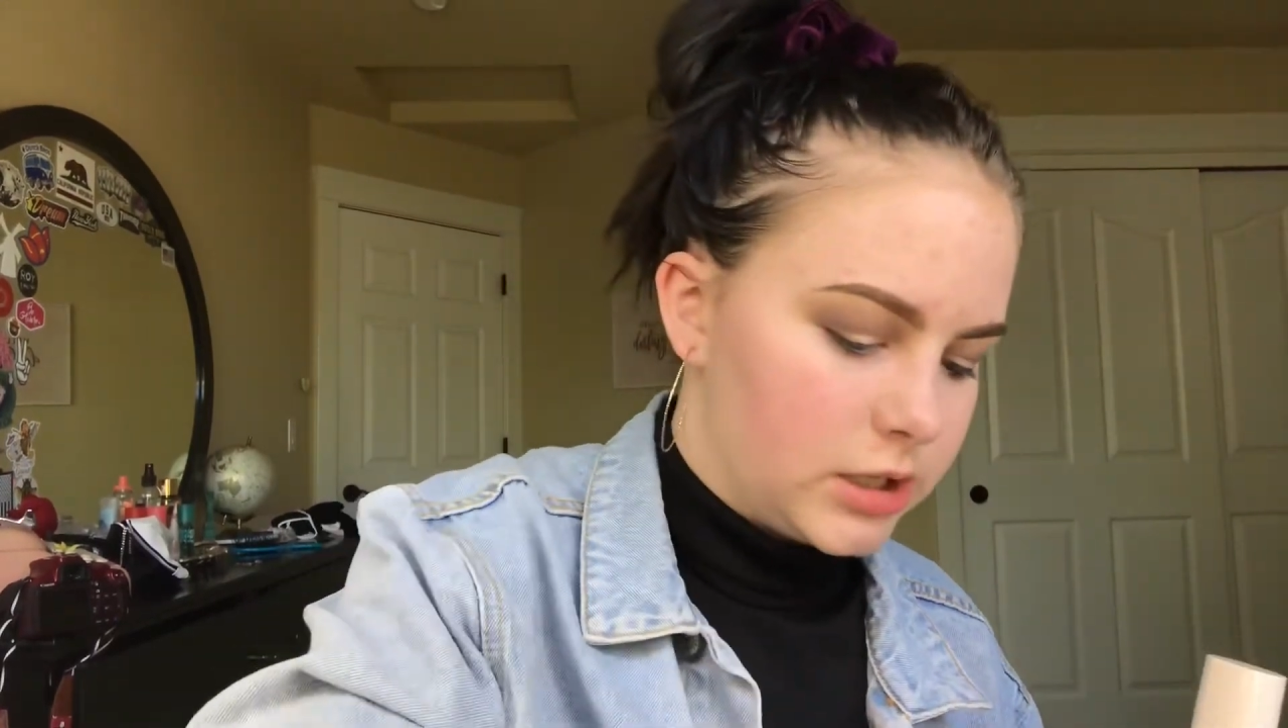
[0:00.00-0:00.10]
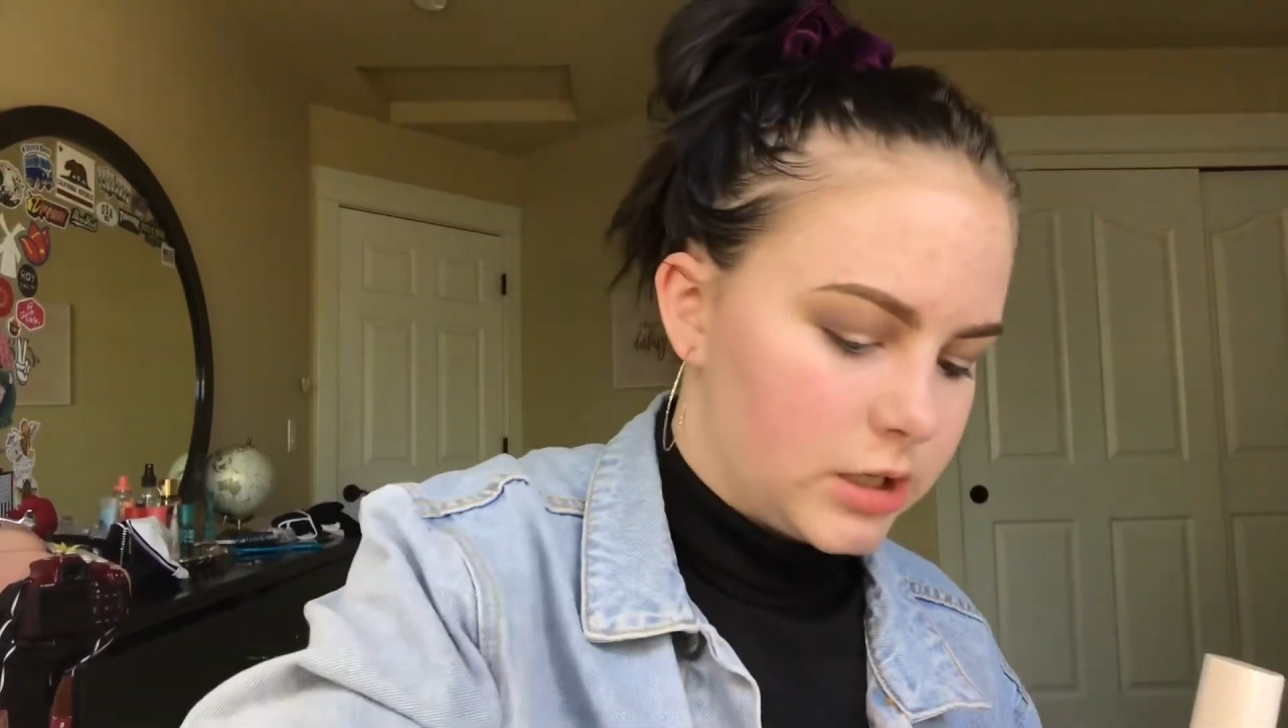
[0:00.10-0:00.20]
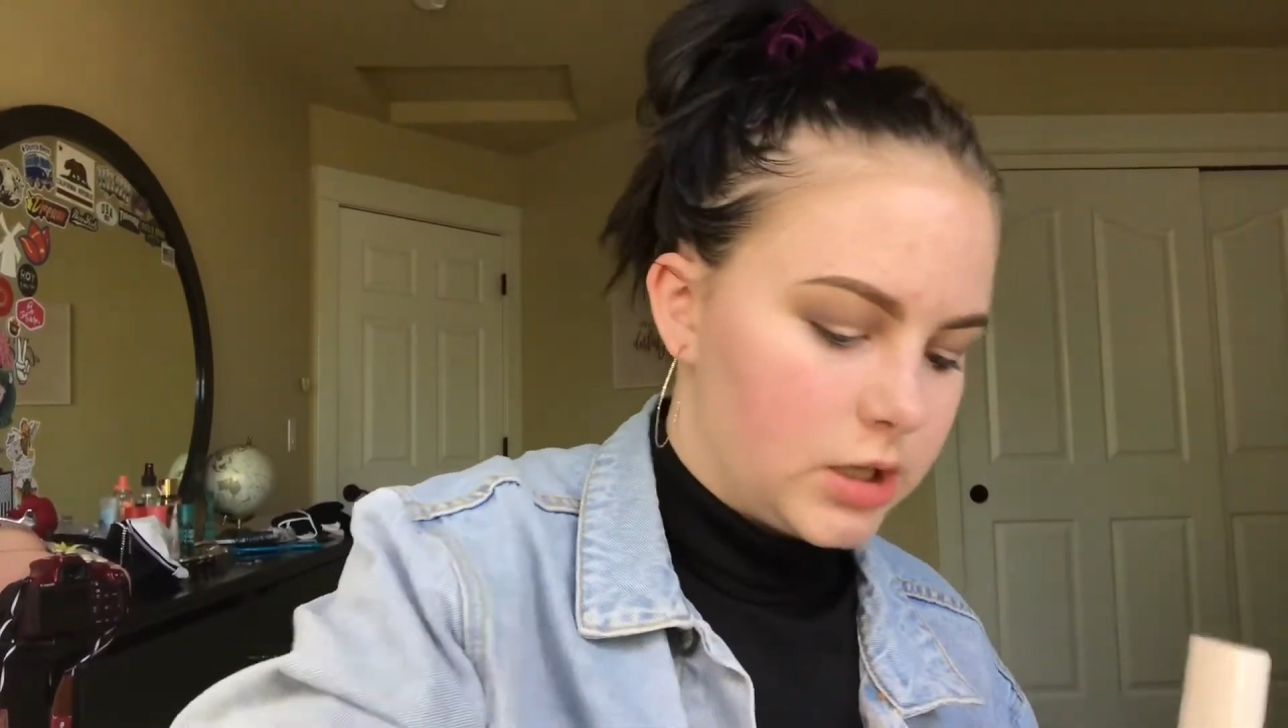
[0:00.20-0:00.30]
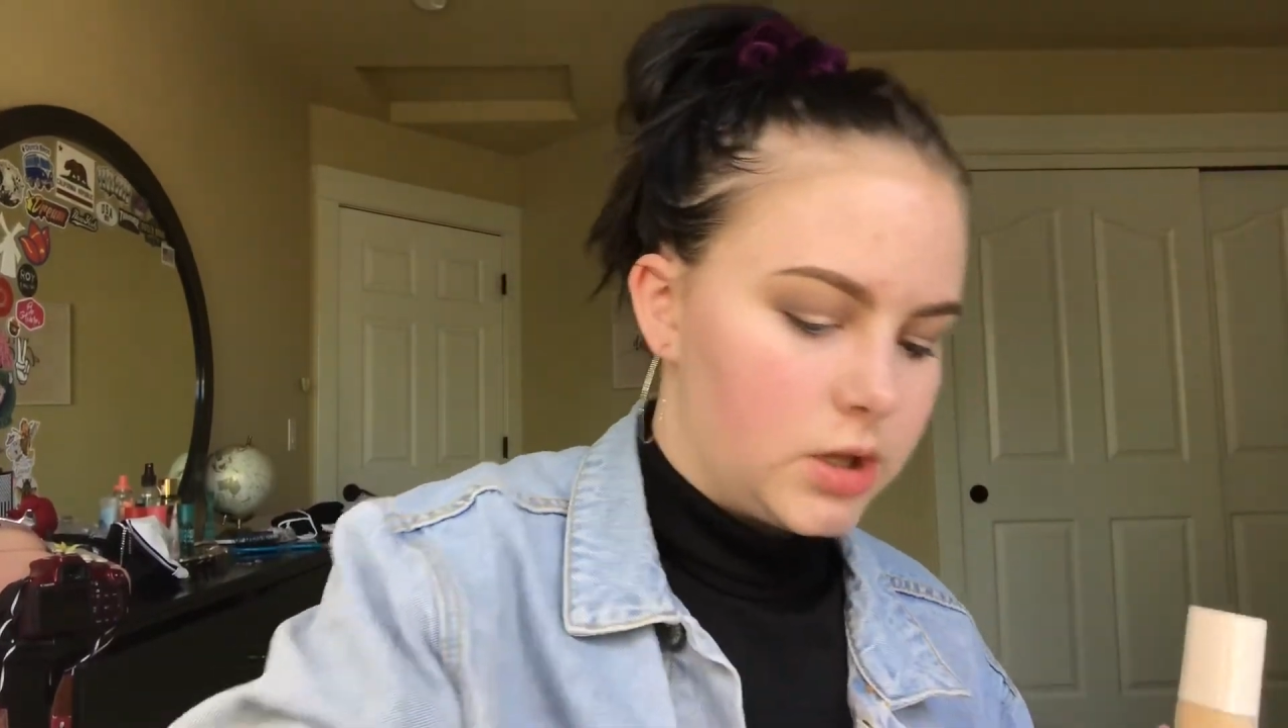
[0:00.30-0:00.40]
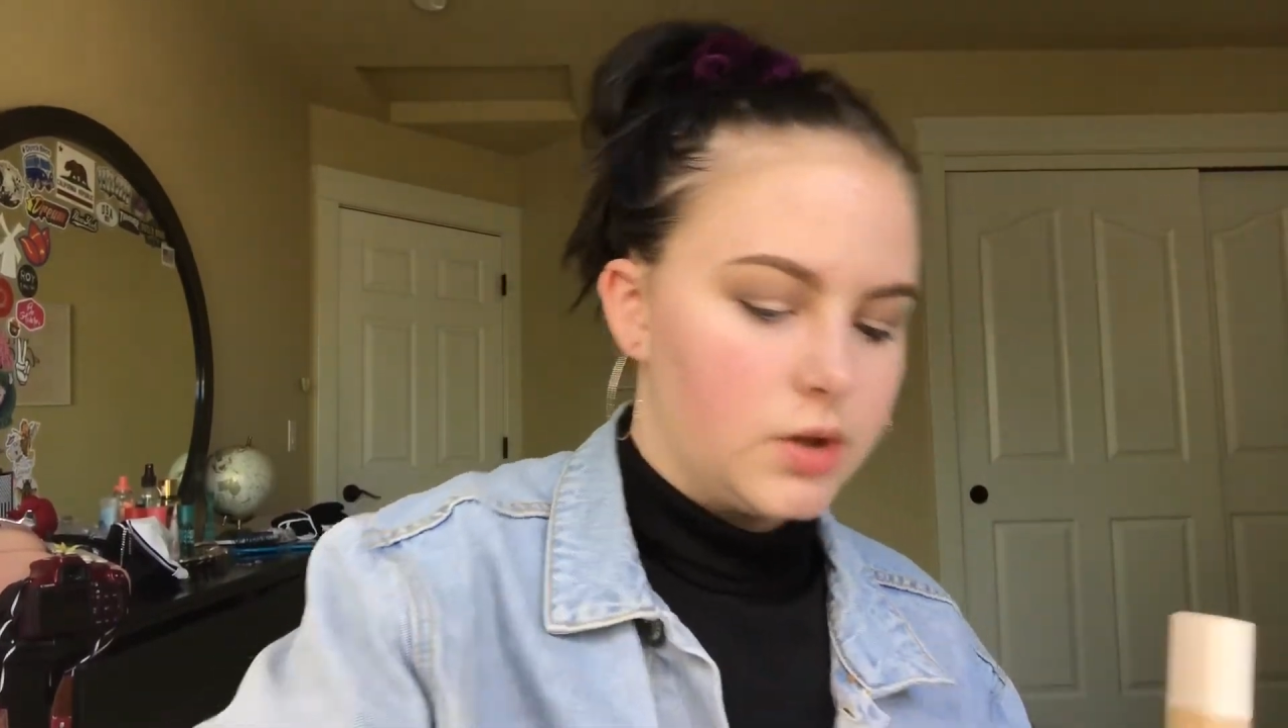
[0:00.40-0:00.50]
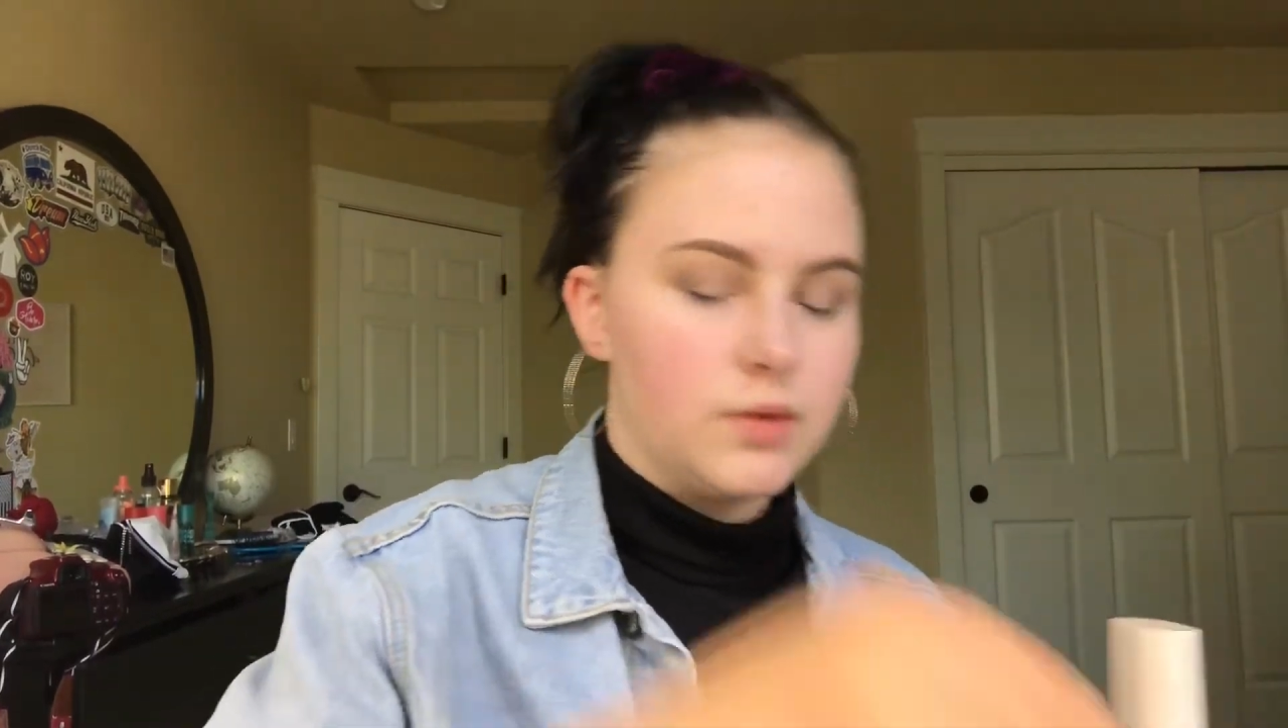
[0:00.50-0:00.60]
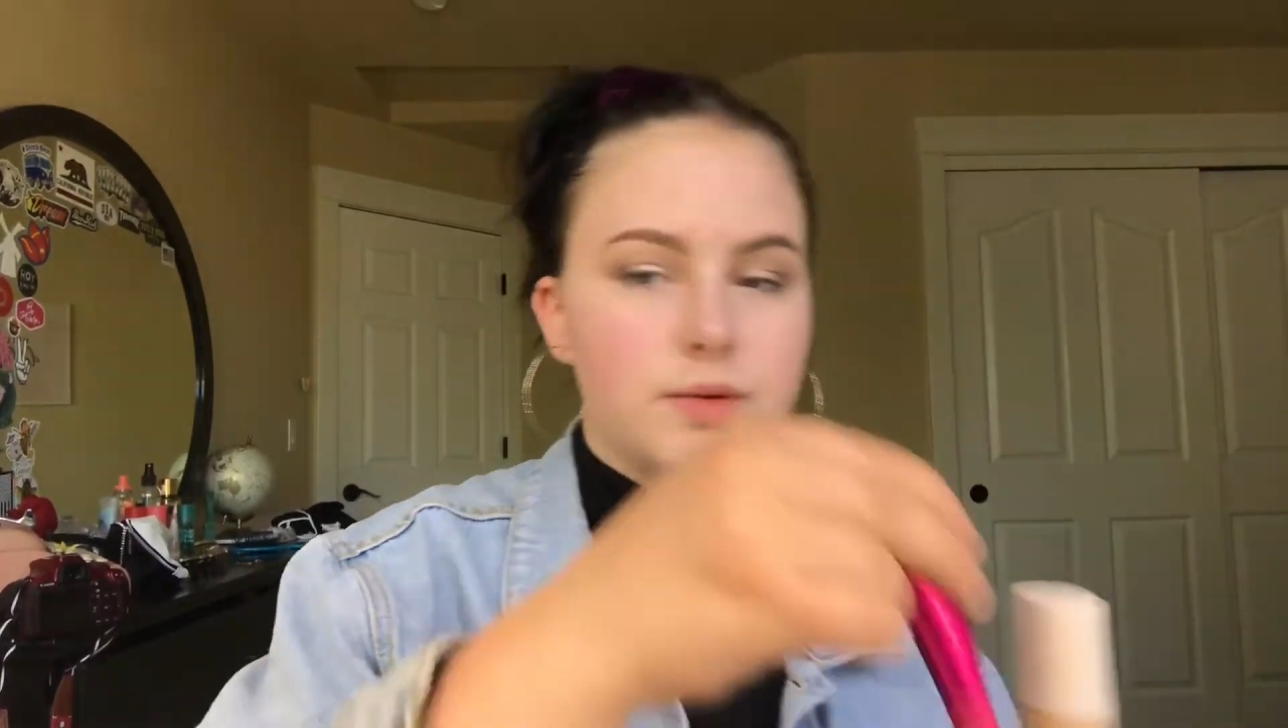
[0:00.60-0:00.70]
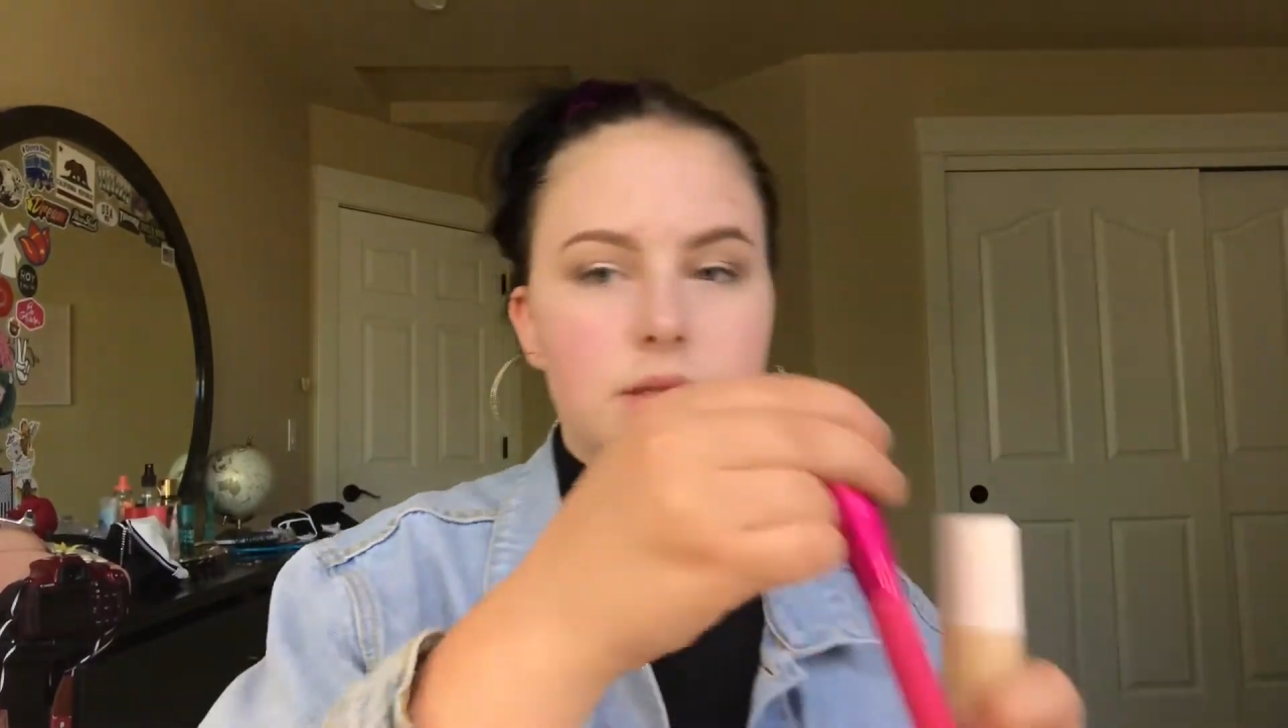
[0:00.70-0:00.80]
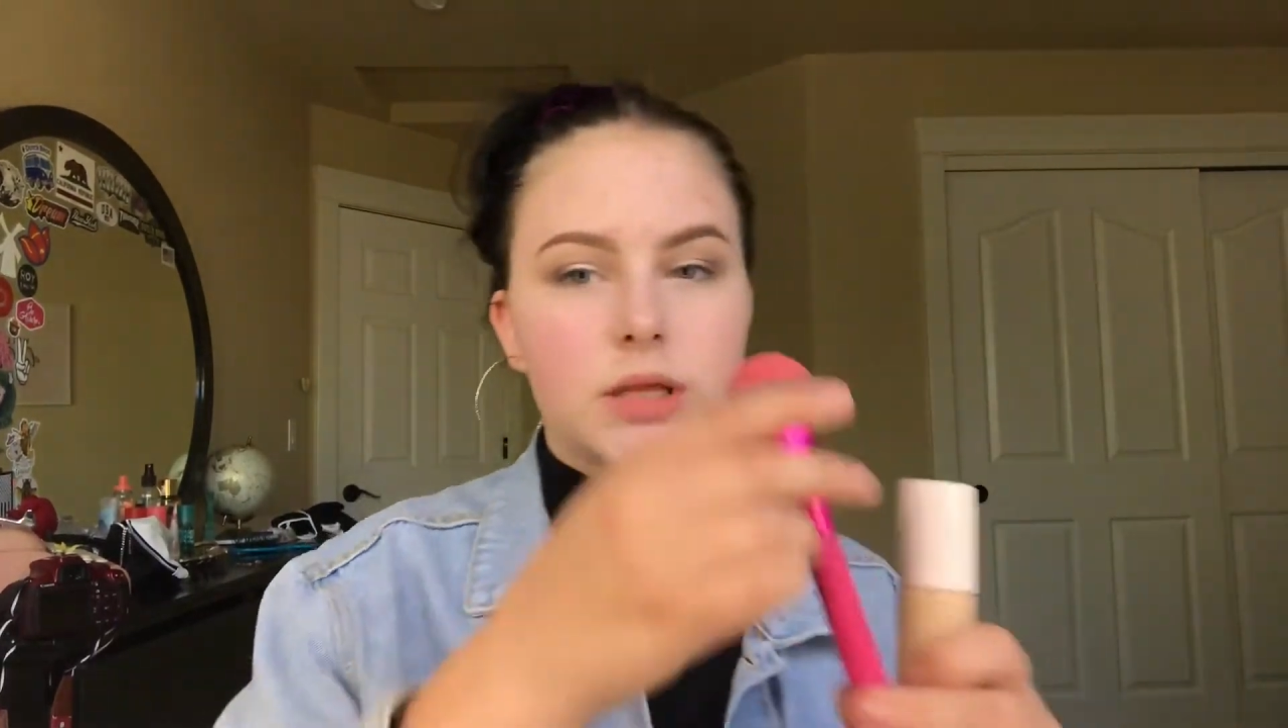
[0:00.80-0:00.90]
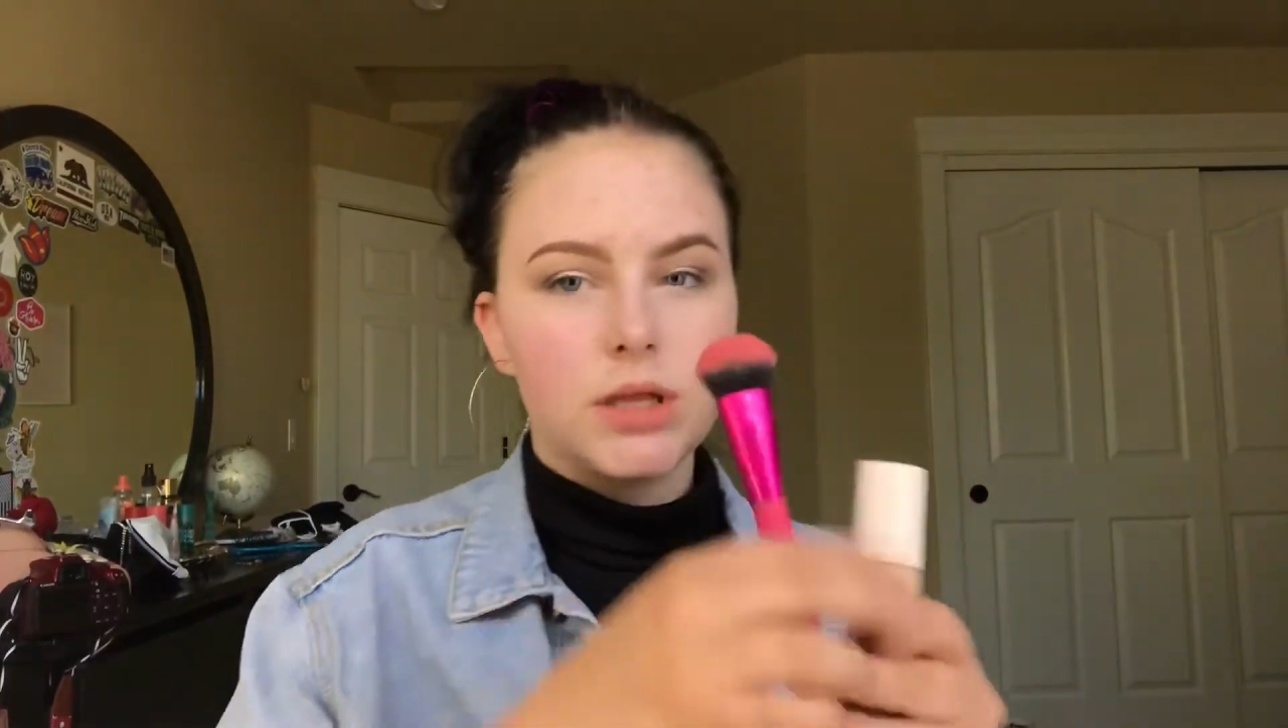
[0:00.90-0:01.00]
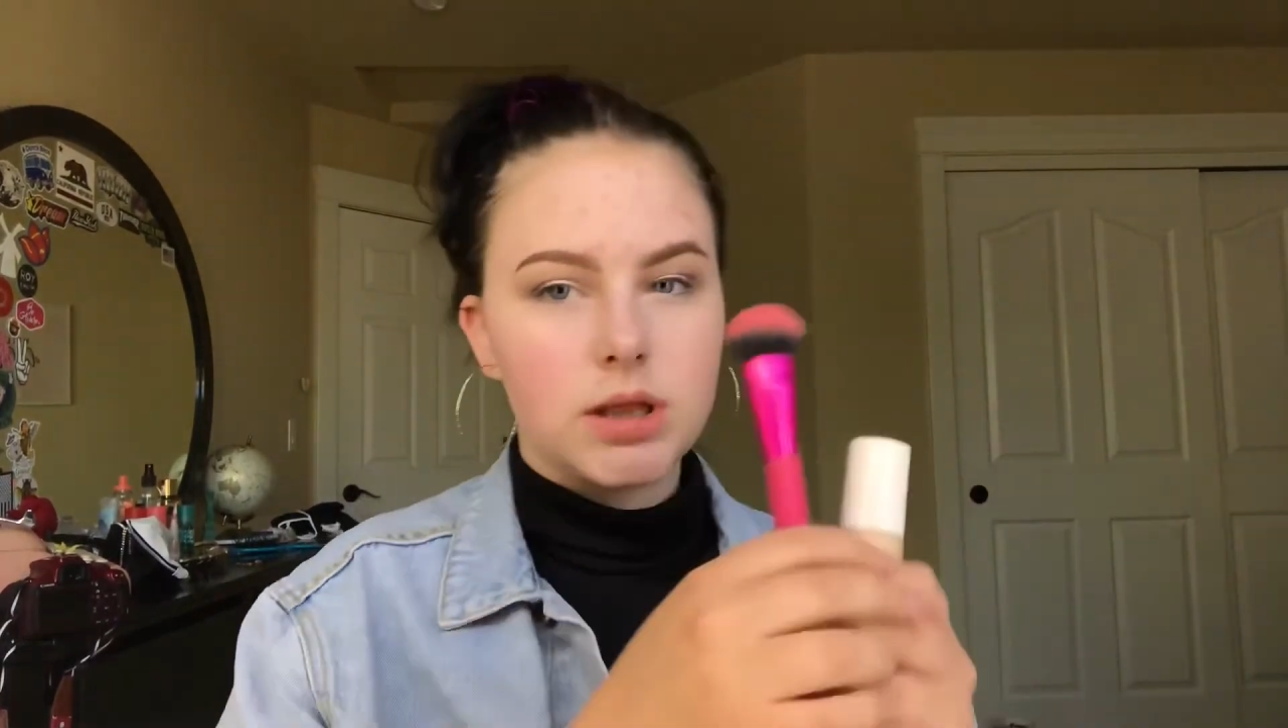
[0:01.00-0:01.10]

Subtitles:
going to use